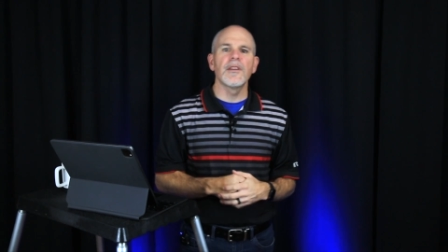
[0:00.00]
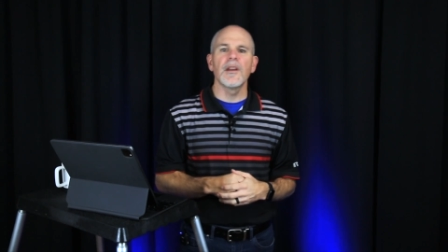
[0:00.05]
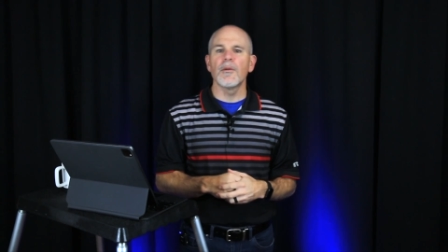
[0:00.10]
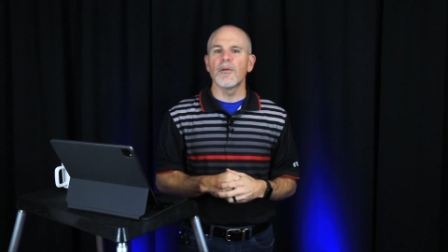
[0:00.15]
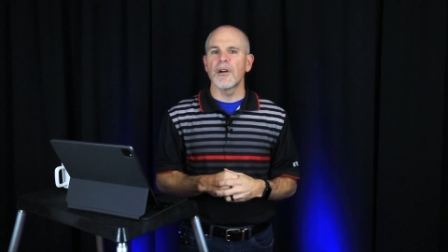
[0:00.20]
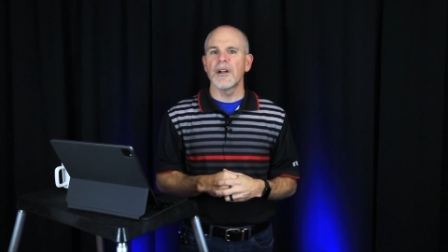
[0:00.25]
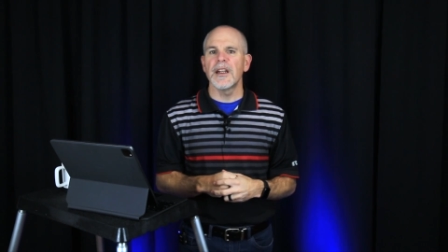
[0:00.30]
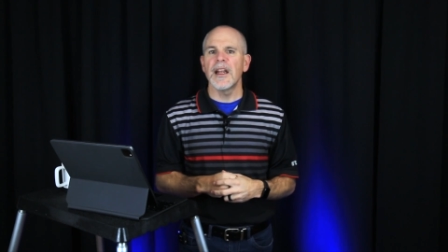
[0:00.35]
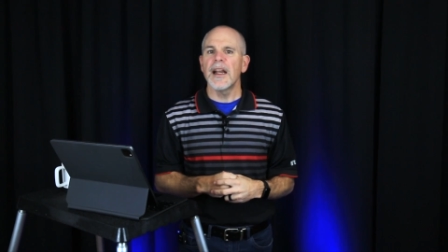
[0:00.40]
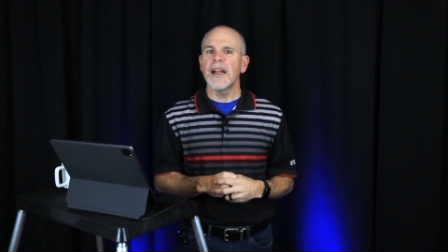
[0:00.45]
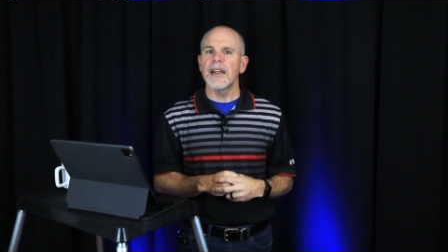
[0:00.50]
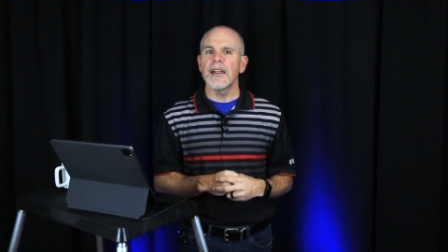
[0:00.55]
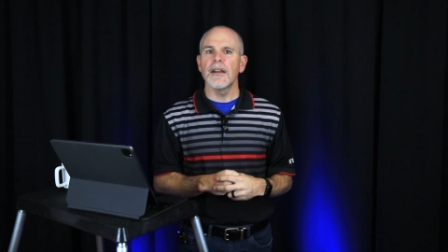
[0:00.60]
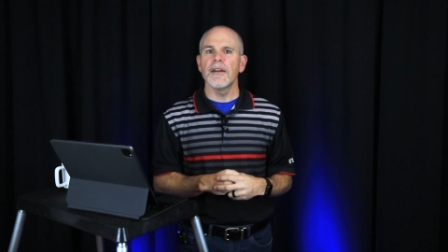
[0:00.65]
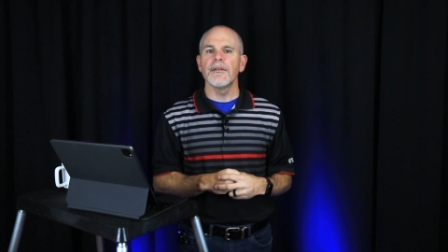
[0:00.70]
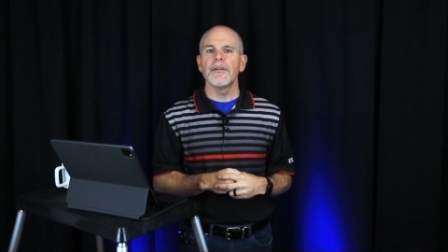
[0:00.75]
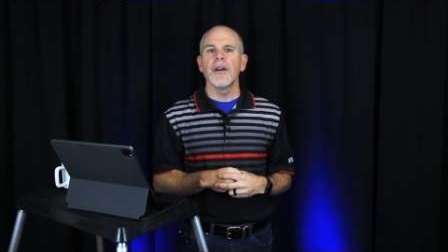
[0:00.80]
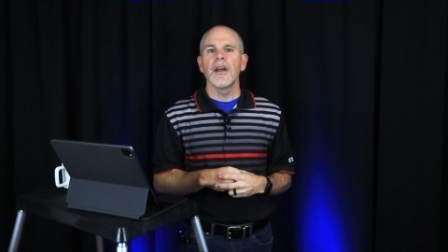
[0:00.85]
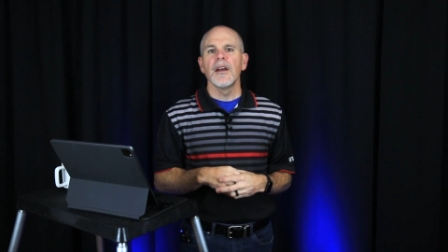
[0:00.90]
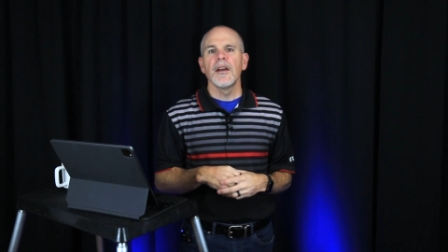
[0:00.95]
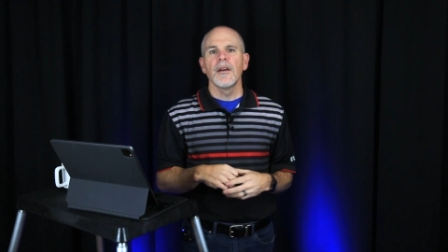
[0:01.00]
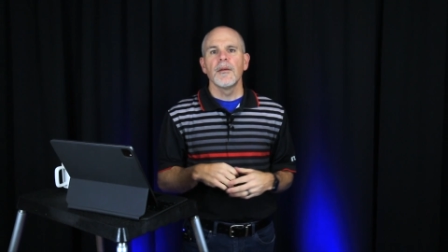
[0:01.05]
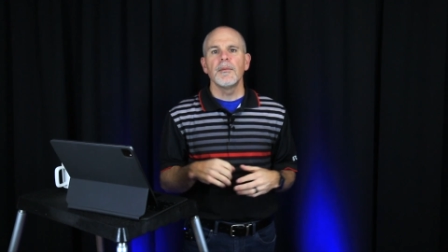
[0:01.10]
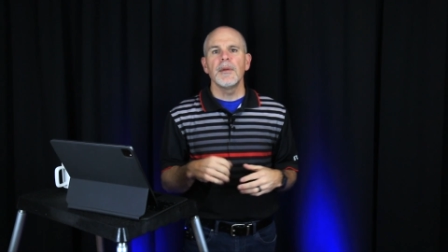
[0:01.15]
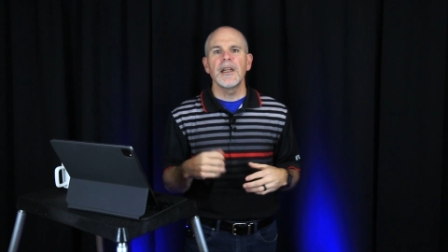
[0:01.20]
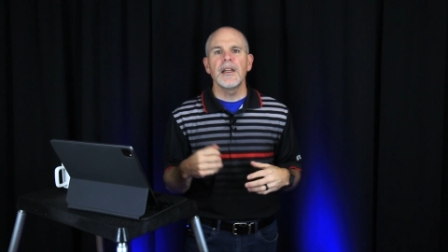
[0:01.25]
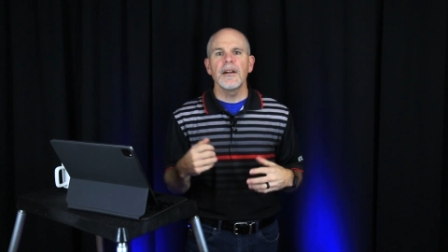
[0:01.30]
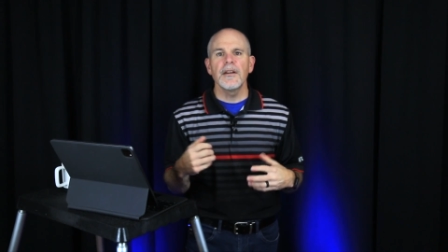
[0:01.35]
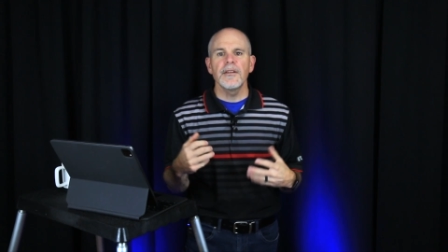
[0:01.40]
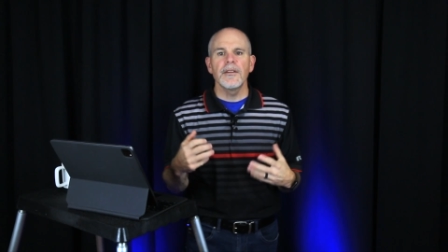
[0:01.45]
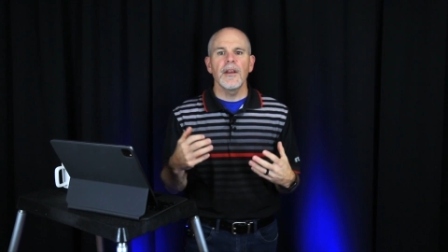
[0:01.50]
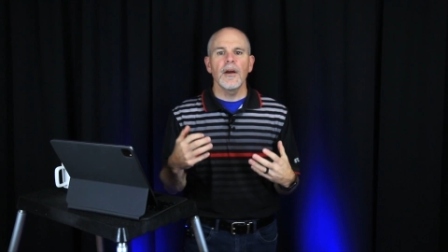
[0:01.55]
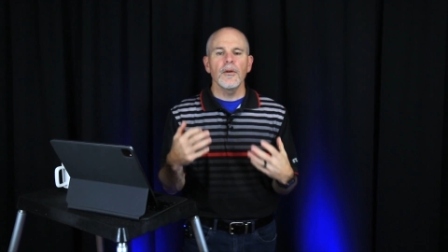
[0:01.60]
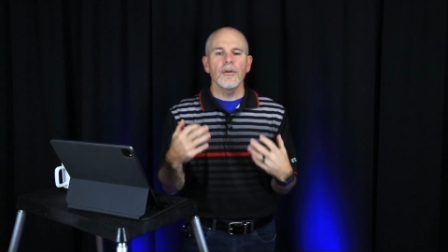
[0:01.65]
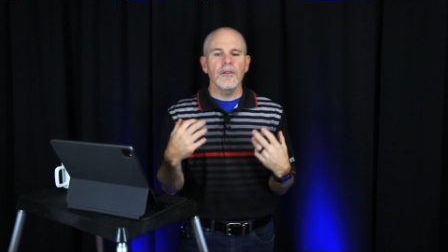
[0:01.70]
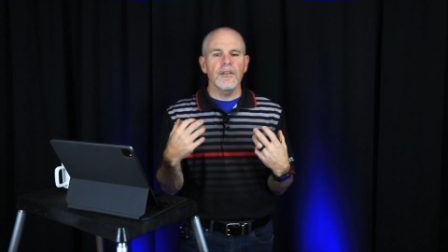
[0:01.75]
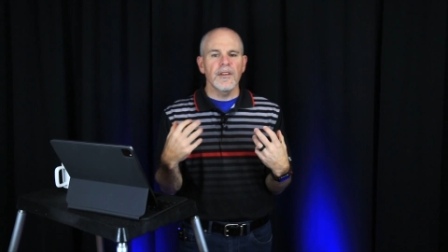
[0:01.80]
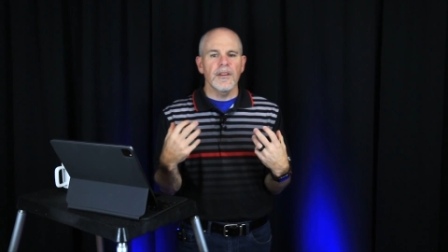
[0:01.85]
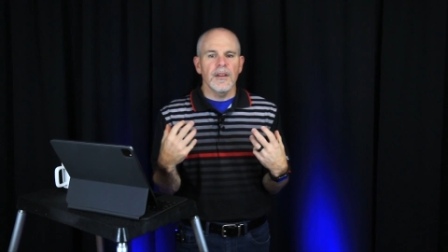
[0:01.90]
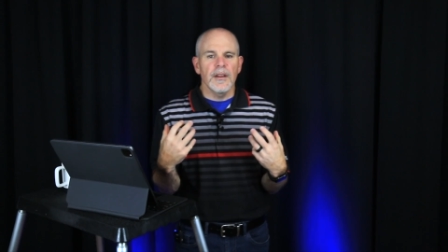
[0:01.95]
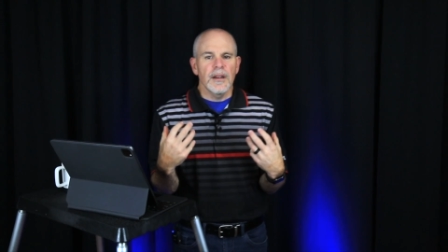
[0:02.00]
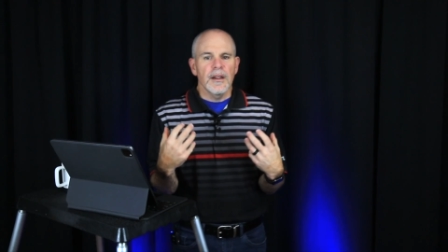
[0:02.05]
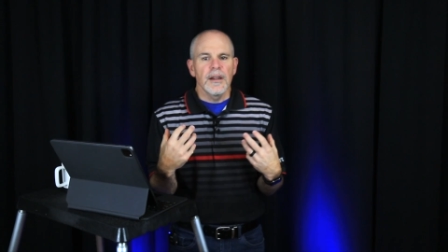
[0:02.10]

that were negative because those